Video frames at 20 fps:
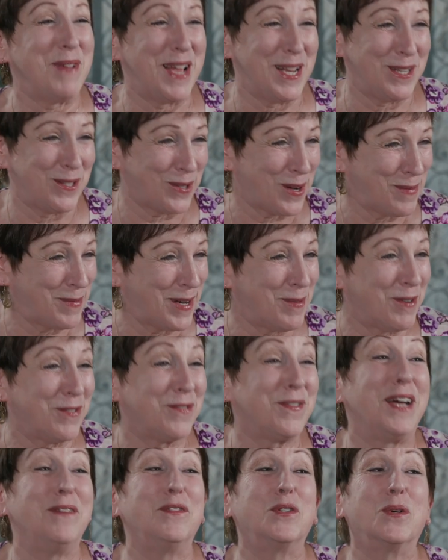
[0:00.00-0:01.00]
manuscript number
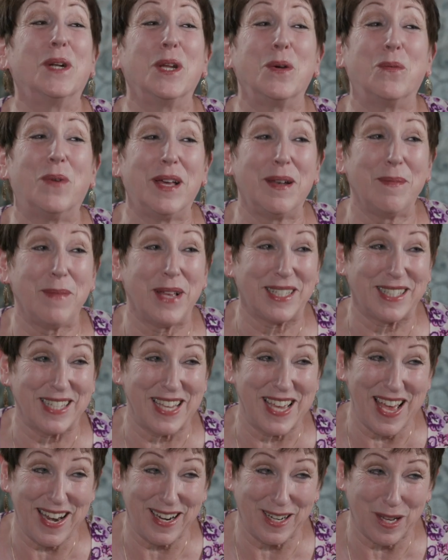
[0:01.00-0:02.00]
521,
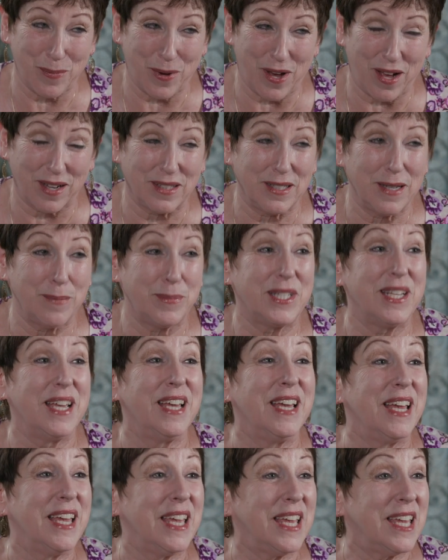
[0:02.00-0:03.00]
Messianic Apocalypse,
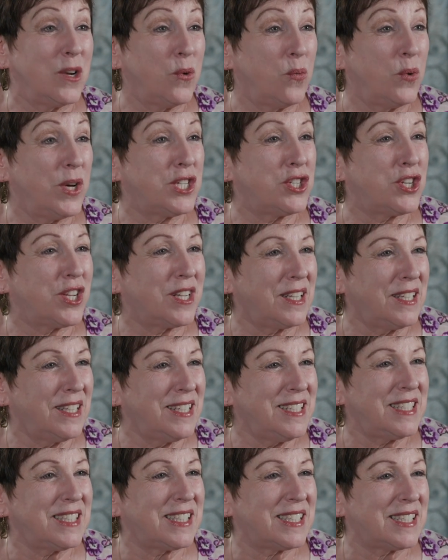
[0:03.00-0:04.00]
in which it
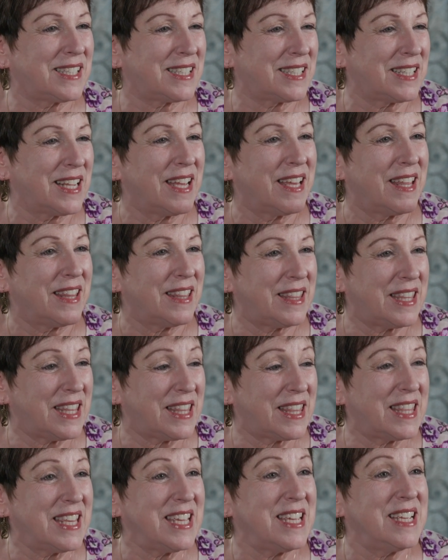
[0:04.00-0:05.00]
lists the
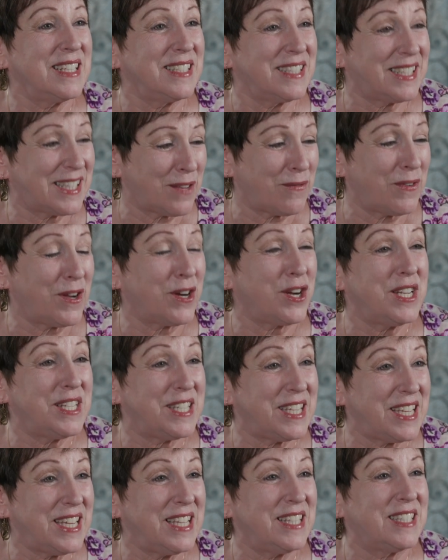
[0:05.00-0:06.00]
things, the very
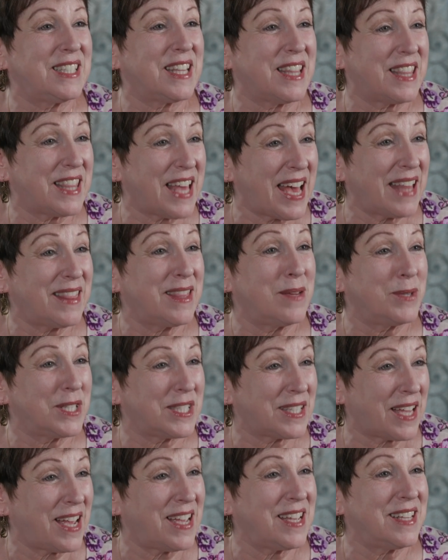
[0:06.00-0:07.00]
deeds that the
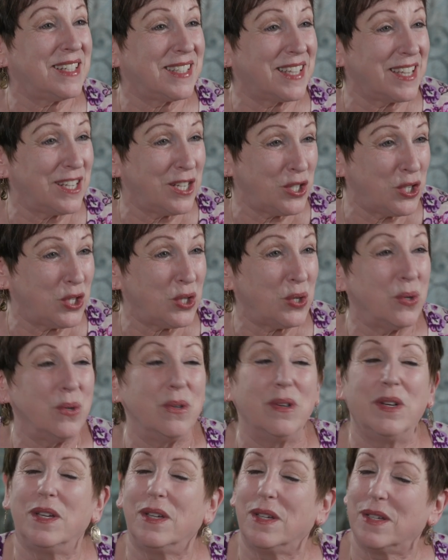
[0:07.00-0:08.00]
Messiah is going to
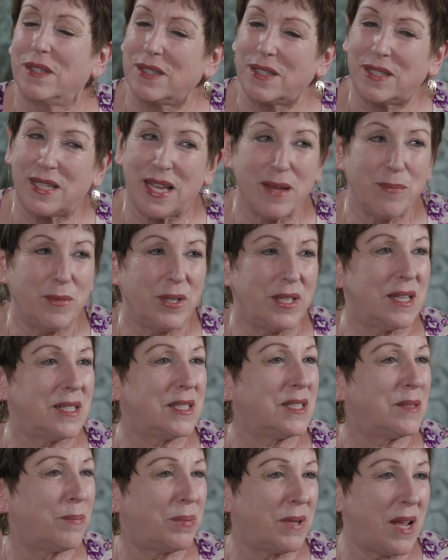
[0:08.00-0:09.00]
do. Same
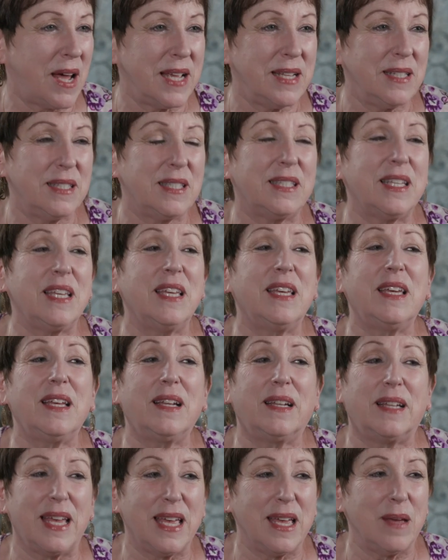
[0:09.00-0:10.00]
list blind see,
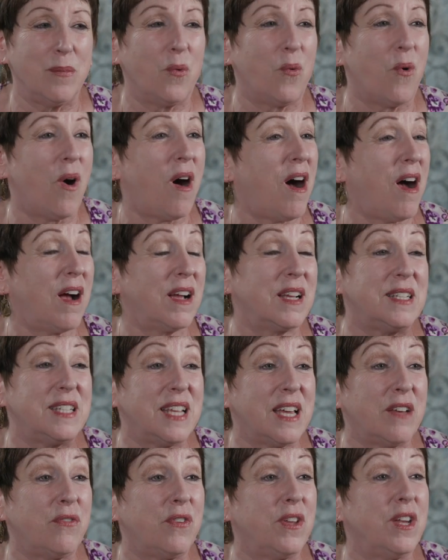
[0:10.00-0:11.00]
lame walk,
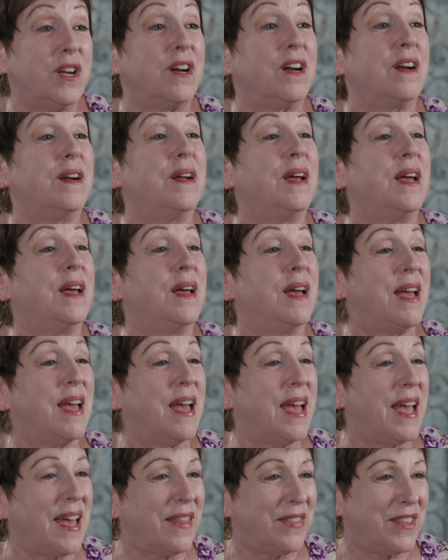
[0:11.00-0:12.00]
deaf hear,
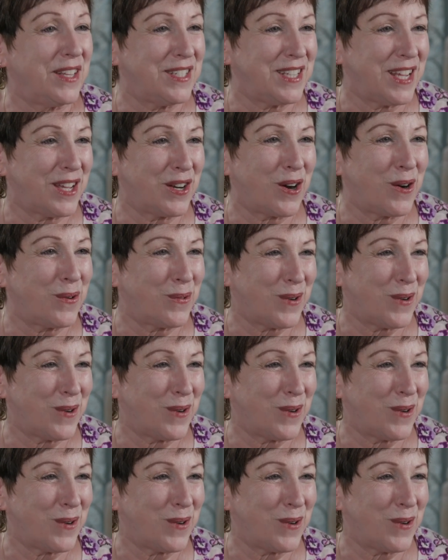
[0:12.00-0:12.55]
and the dead are